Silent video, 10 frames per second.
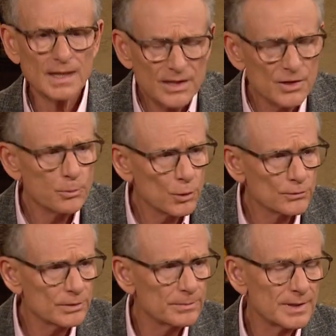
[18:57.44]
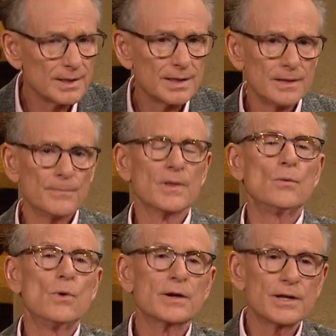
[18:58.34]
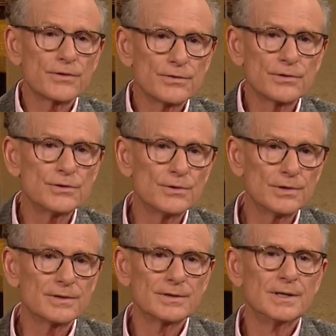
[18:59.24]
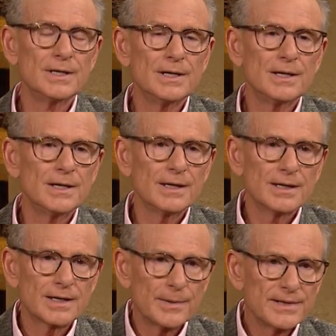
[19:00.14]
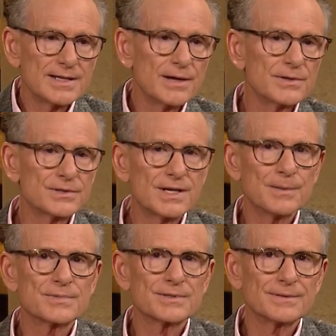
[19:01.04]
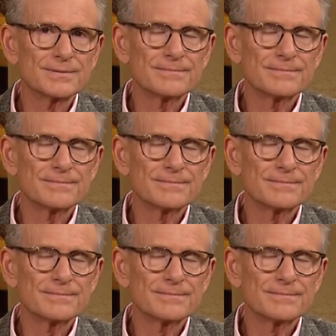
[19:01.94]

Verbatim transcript: in the boardroom, walking through the door, coming down the steps,